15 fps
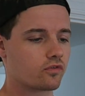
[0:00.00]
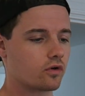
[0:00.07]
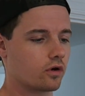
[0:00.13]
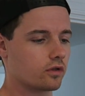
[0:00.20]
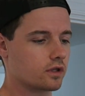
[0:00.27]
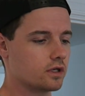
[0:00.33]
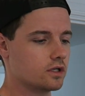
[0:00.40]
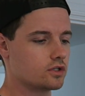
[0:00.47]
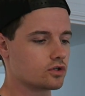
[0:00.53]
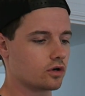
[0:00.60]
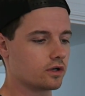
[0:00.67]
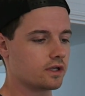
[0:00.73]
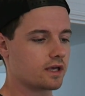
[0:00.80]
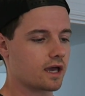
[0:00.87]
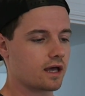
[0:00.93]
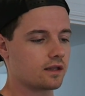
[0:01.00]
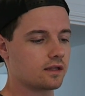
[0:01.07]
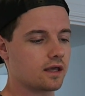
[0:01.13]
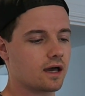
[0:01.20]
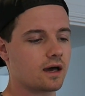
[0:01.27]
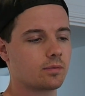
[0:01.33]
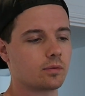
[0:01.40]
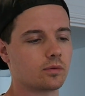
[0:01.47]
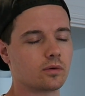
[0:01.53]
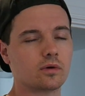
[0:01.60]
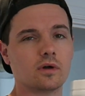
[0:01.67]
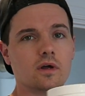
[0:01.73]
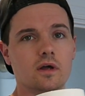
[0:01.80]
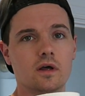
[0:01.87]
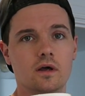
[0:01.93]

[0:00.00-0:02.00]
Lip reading: I've got the Jolly Candy Apple.